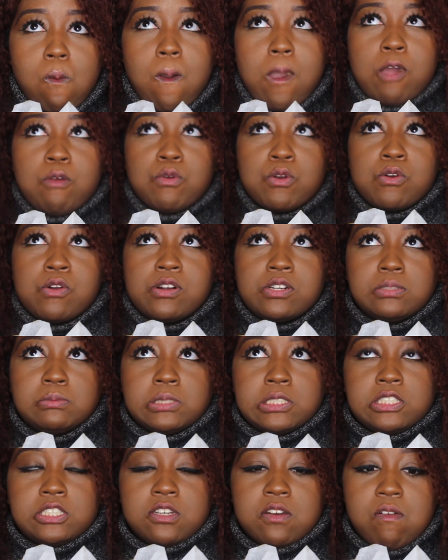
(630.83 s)
I recorded
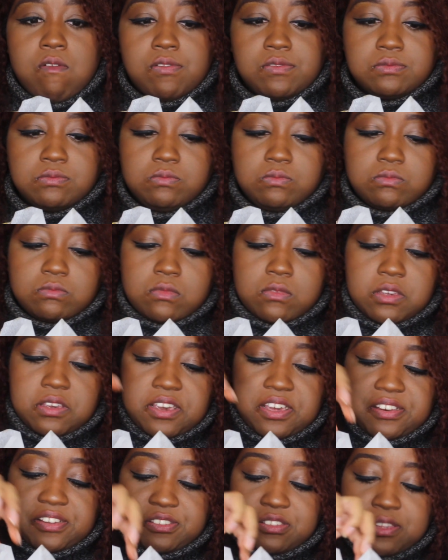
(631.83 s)
myself
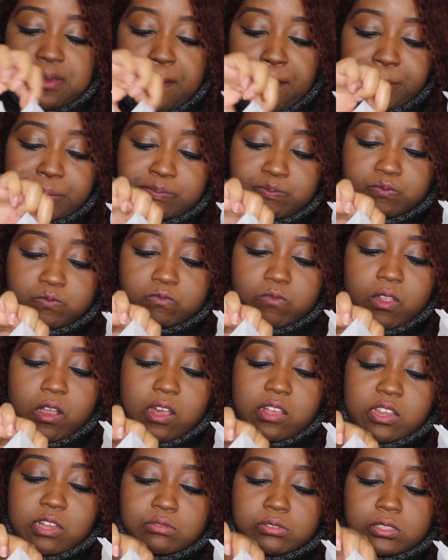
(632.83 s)
getting them
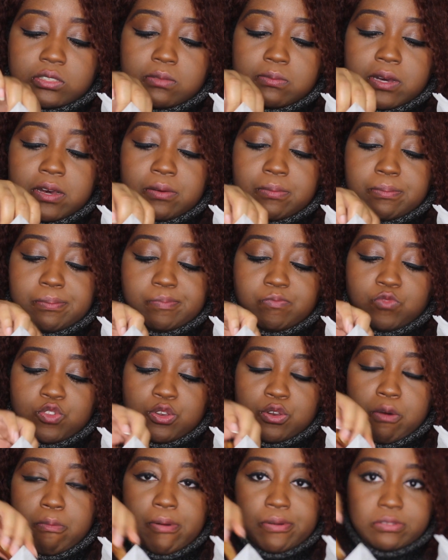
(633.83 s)
because I was thinking about, you
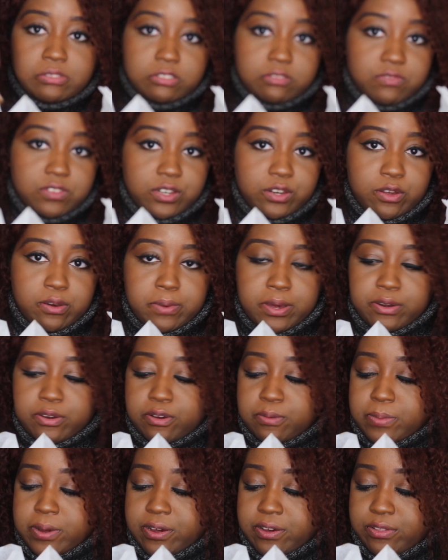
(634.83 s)
know, posting a video about it
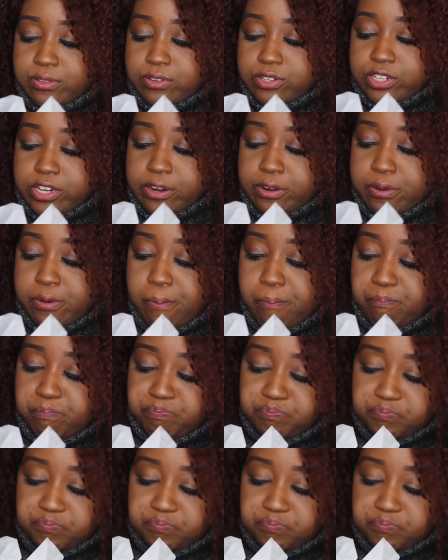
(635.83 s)
on my other channel.